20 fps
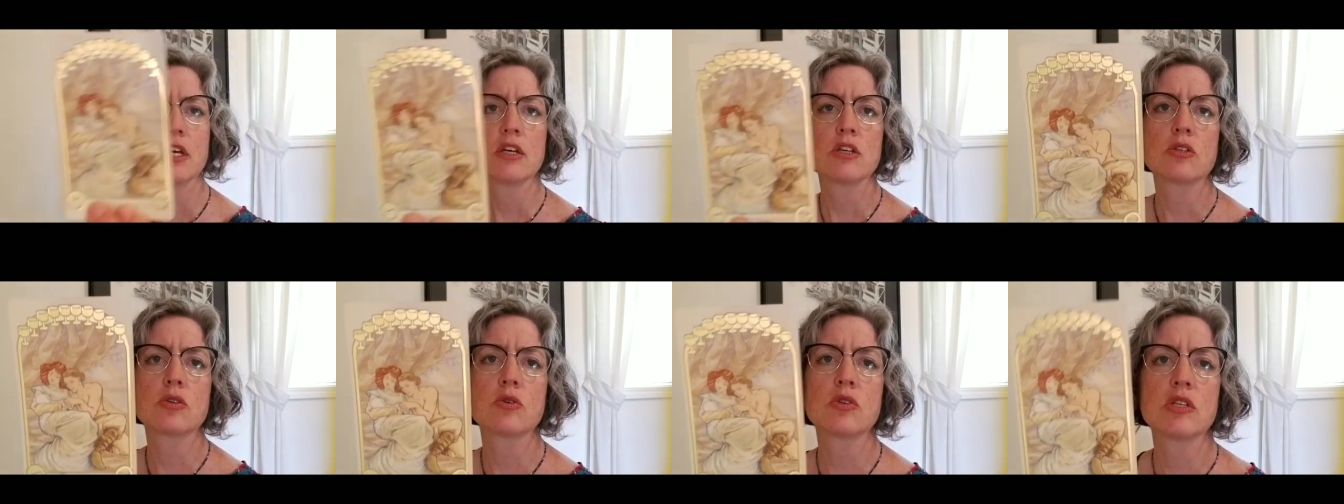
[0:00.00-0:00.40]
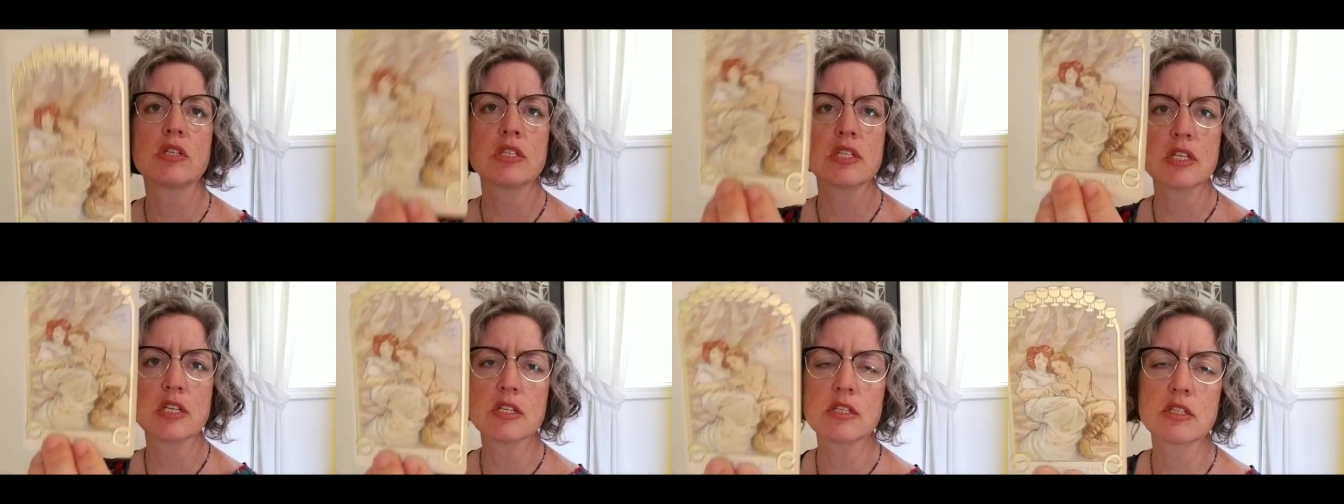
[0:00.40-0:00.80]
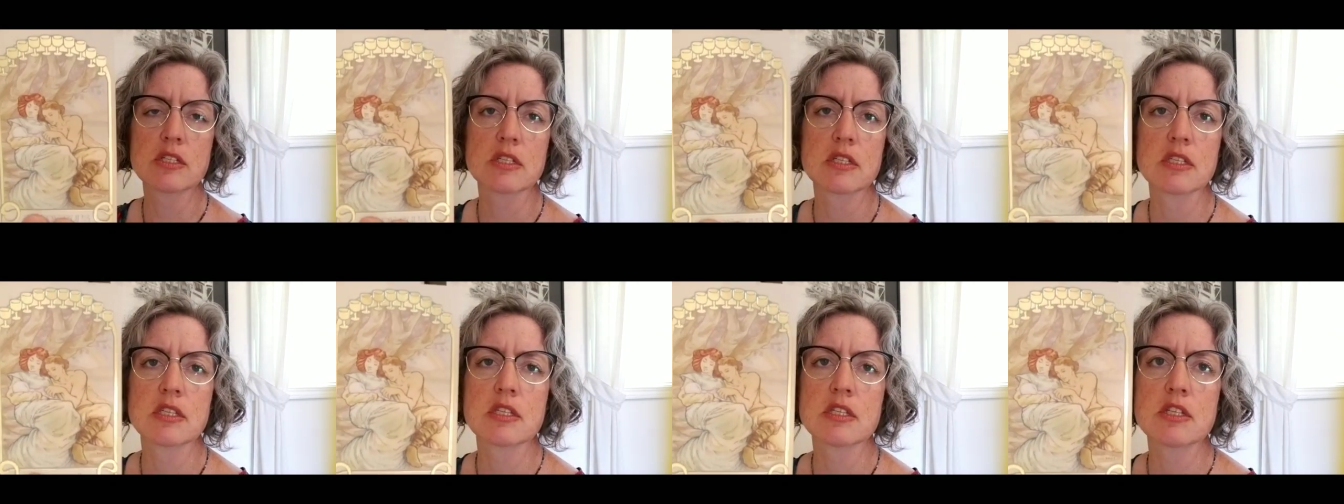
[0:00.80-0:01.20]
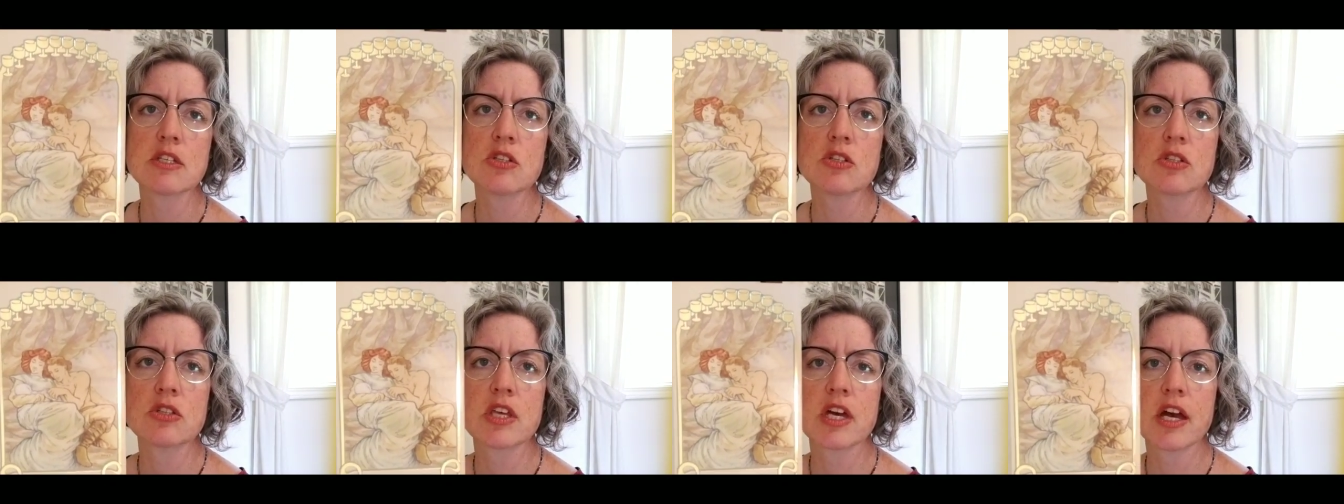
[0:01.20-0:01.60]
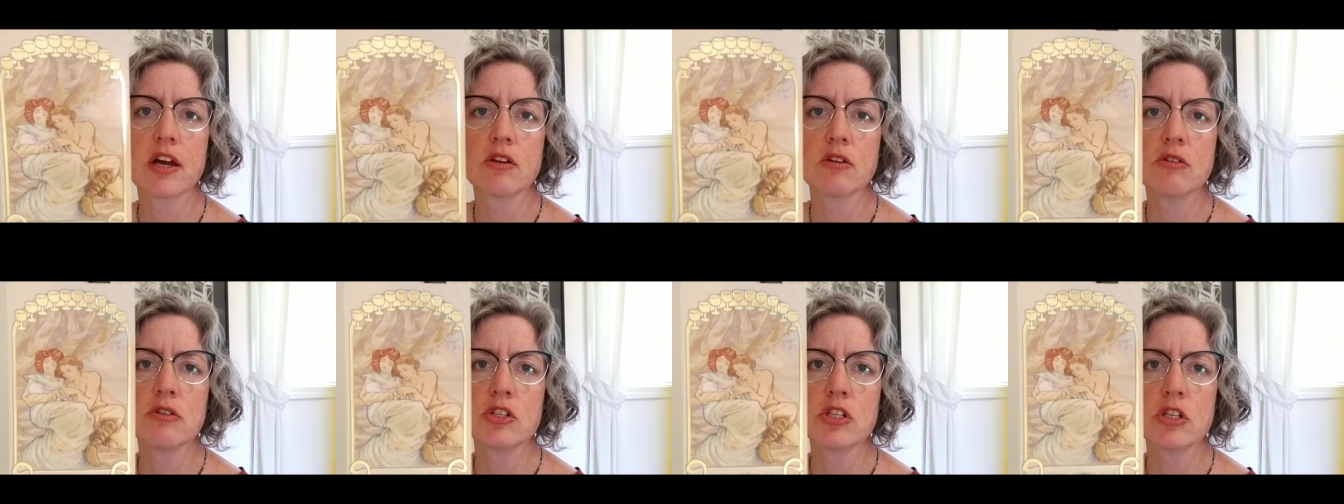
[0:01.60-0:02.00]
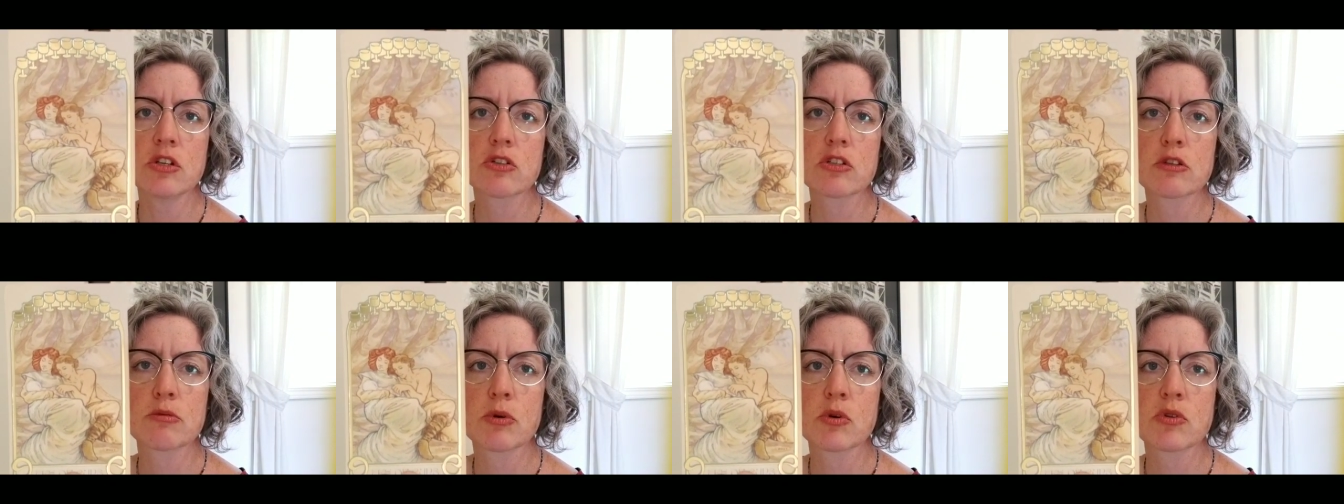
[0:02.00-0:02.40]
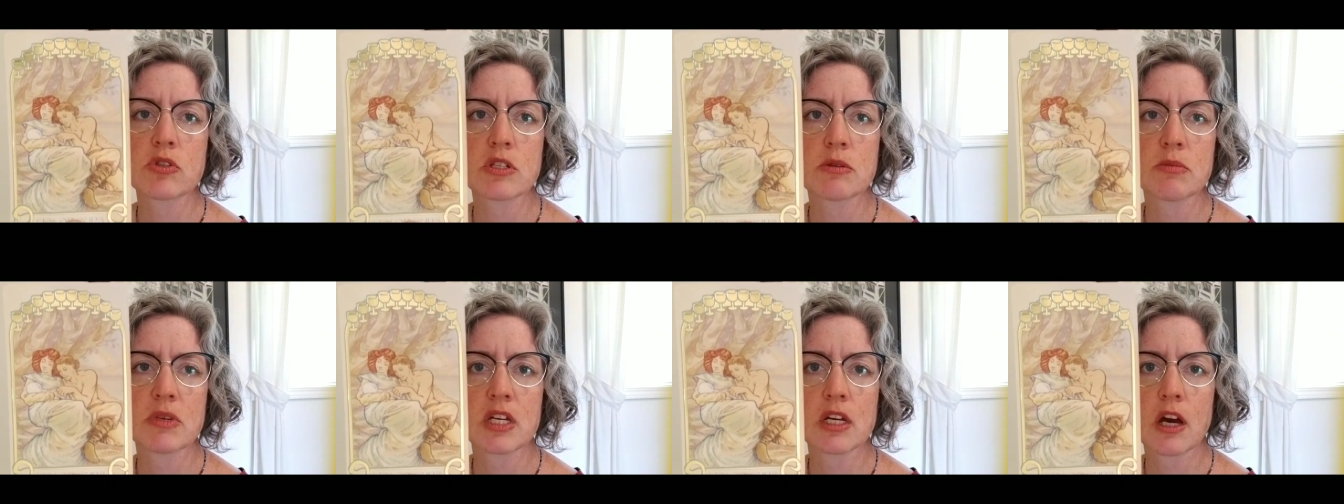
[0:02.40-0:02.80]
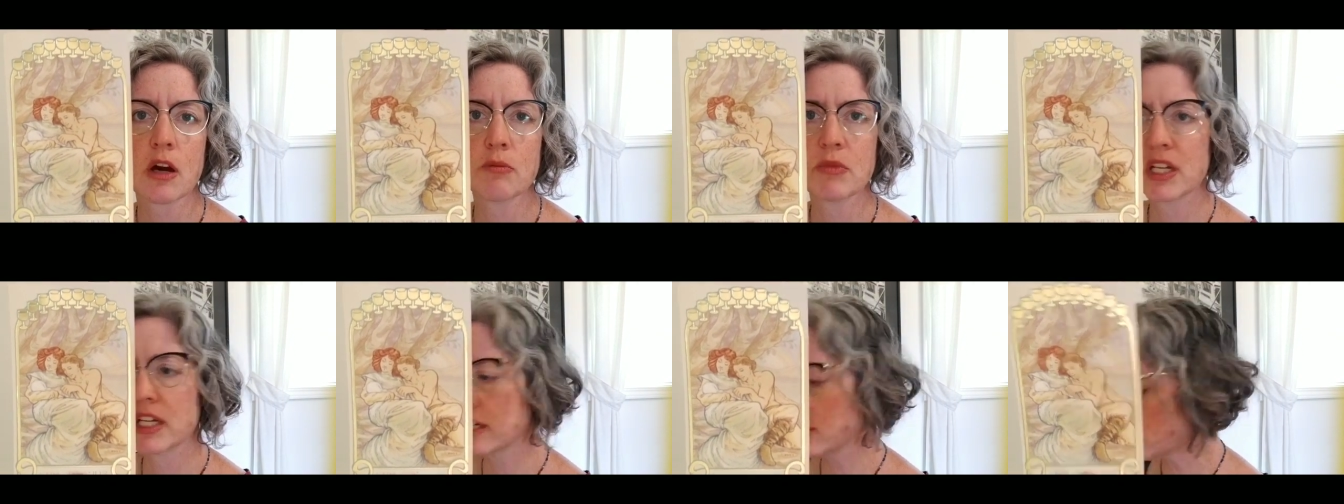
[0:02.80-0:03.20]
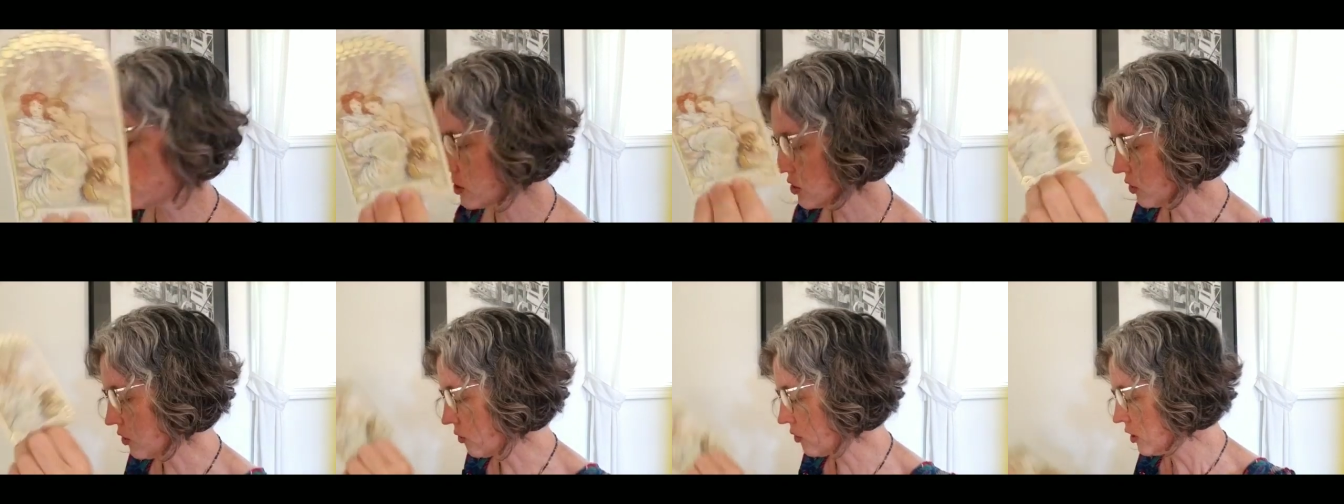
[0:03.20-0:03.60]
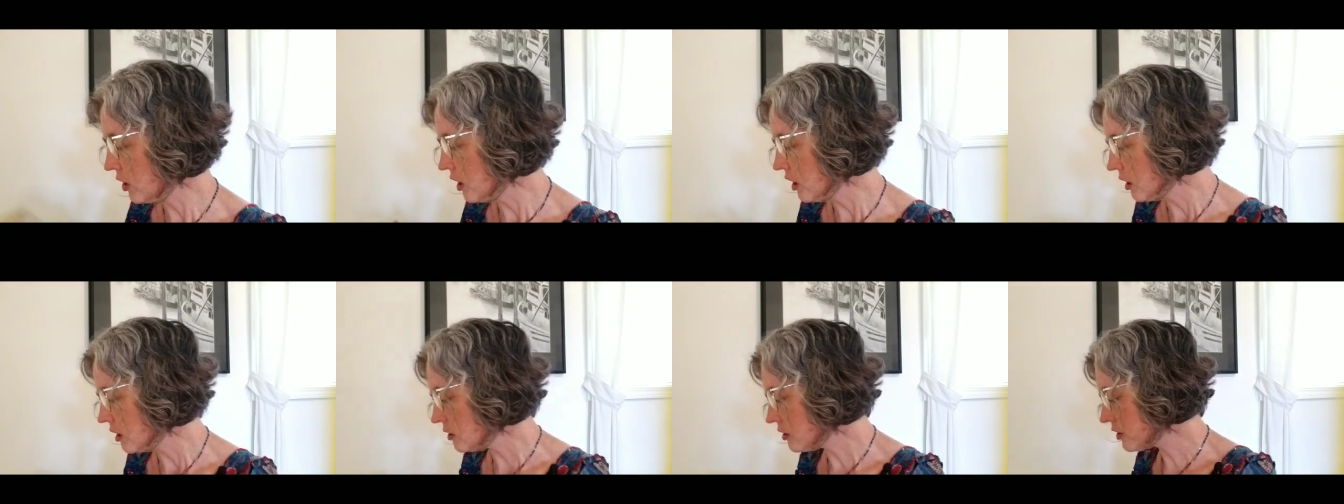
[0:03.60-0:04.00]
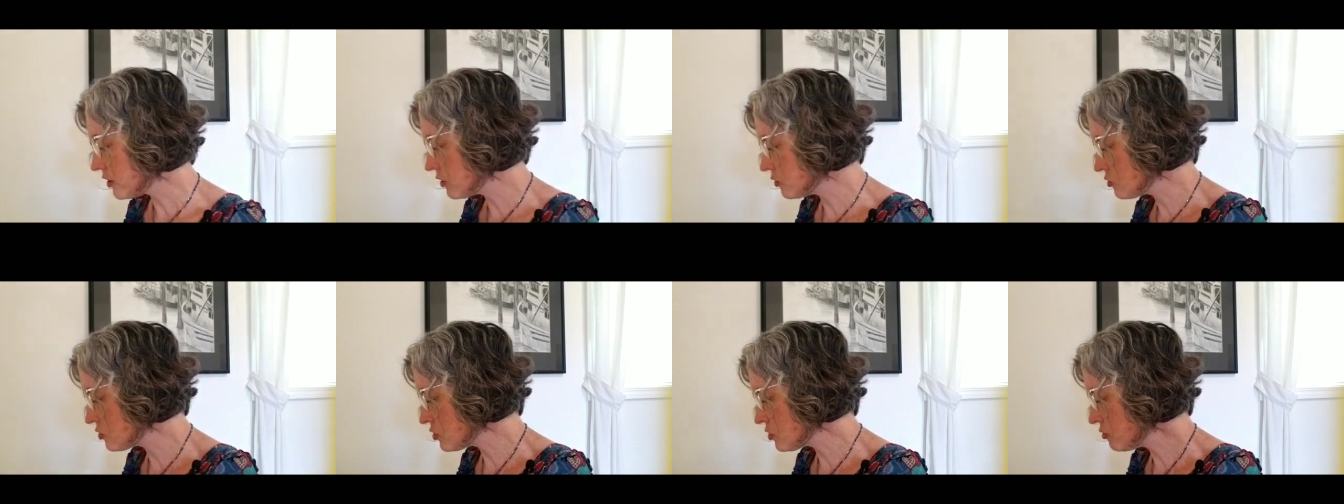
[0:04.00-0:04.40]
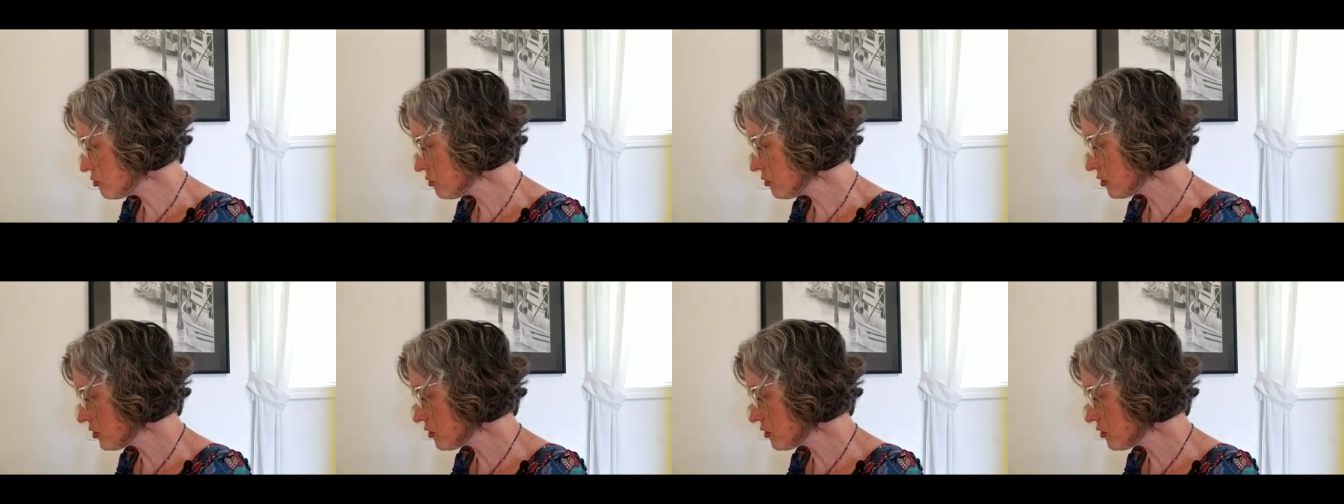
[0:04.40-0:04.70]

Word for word: So this is this is the energy you're supposed to be coming into. Look, you do